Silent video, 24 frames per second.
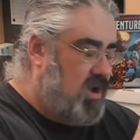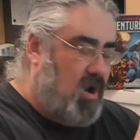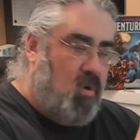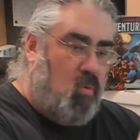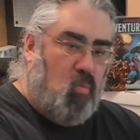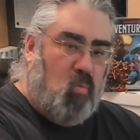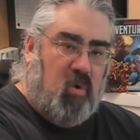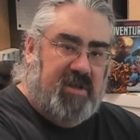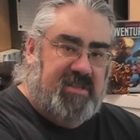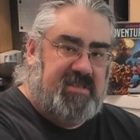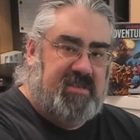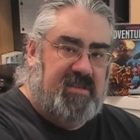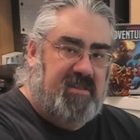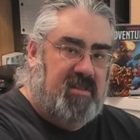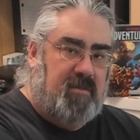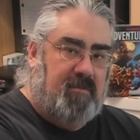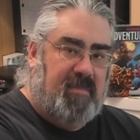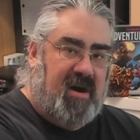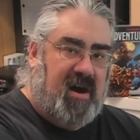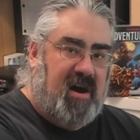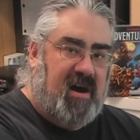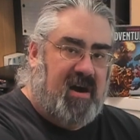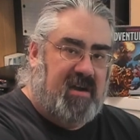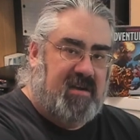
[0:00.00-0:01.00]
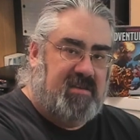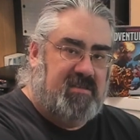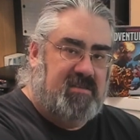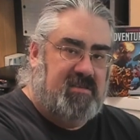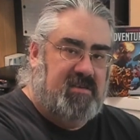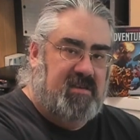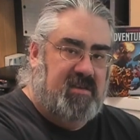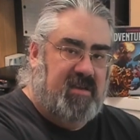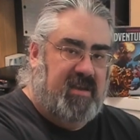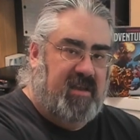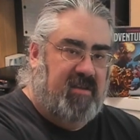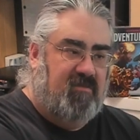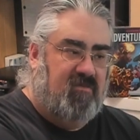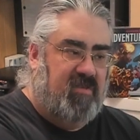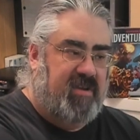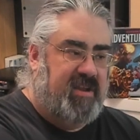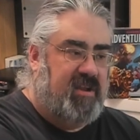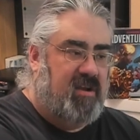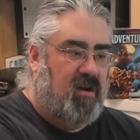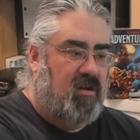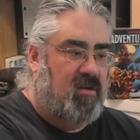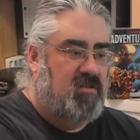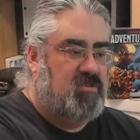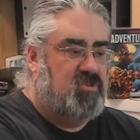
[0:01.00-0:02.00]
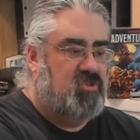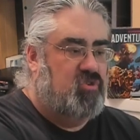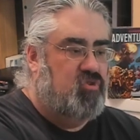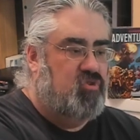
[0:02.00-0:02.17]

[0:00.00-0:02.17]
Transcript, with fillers: what's in the box in regards